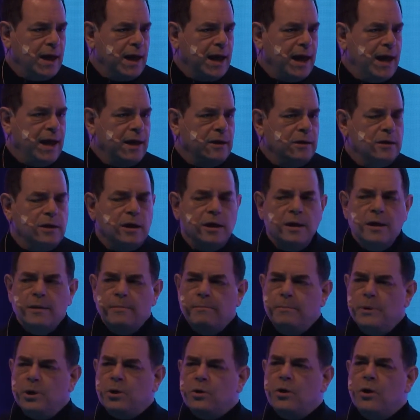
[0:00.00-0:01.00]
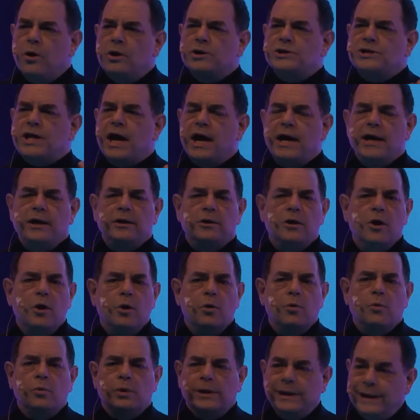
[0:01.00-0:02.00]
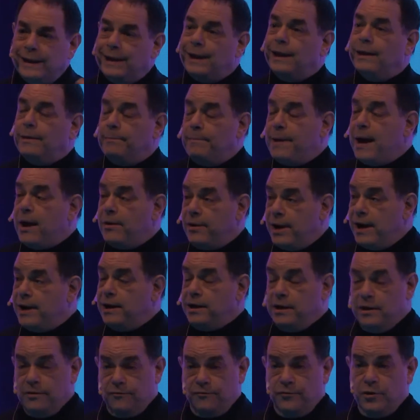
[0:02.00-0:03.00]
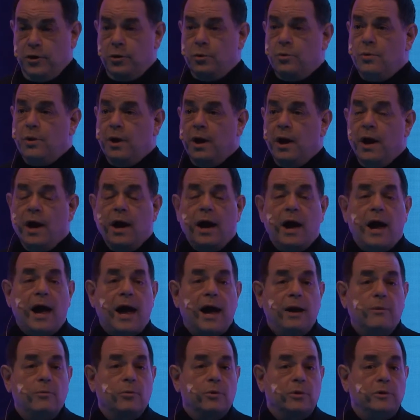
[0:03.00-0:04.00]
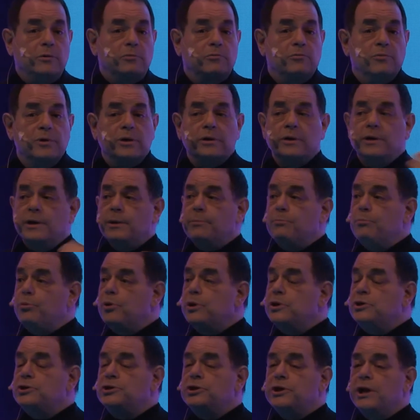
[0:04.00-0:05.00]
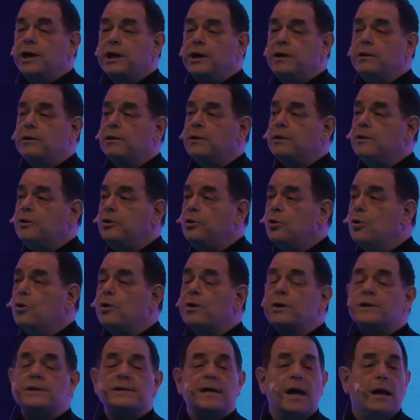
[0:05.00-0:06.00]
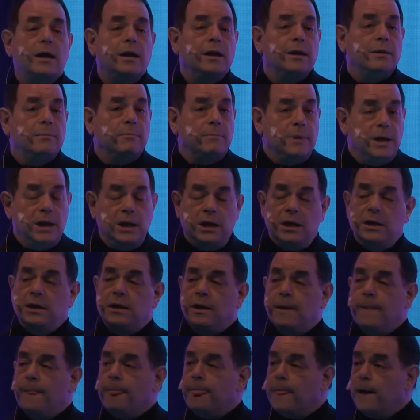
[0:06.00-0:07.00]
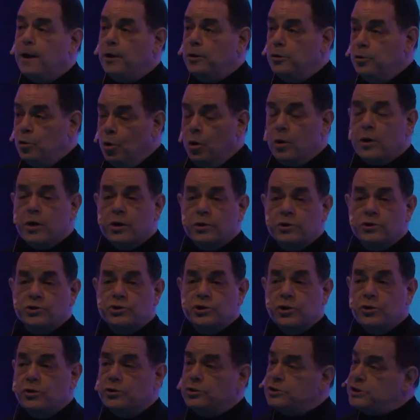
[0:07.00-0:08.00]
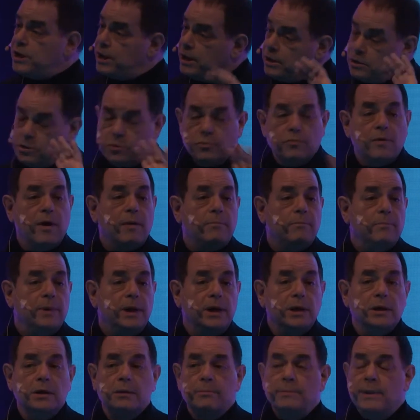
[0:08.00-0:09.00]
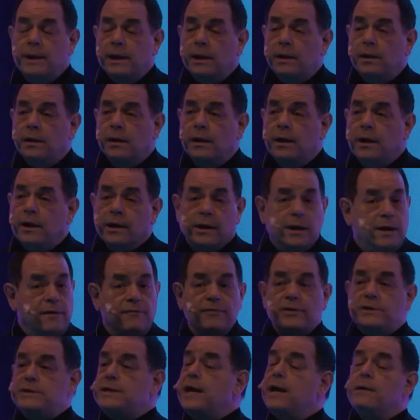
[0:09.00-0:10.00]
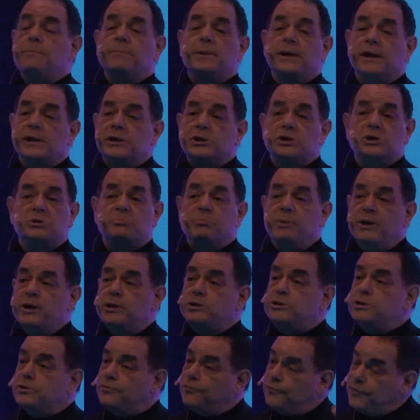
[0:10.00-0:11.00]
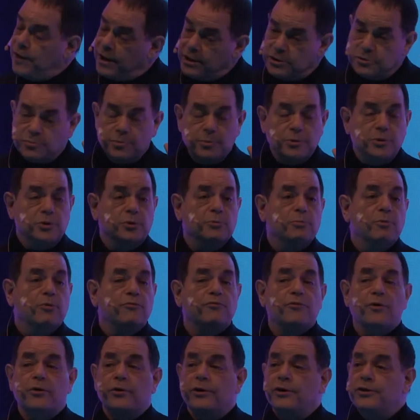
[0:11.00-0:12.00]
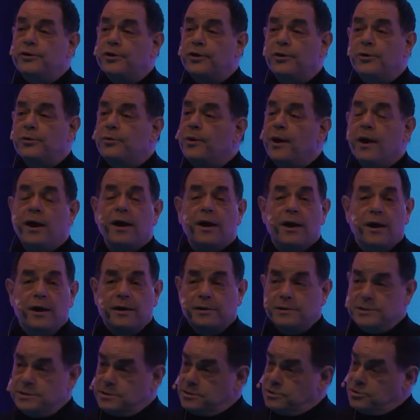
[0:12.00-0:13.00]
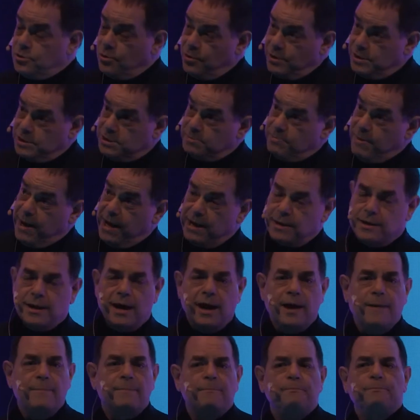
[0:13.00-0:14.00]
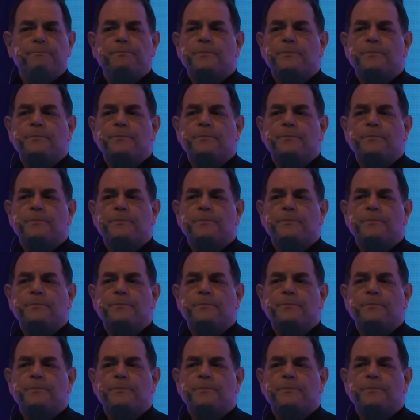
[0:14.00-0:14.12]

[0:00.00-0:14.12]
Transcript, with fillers: And because I know little about any of you, I would really appreciate your telling me your concerns, interrupt me in the middle, give a 10-minute speech if that's what you prefer to do. That shortens my time.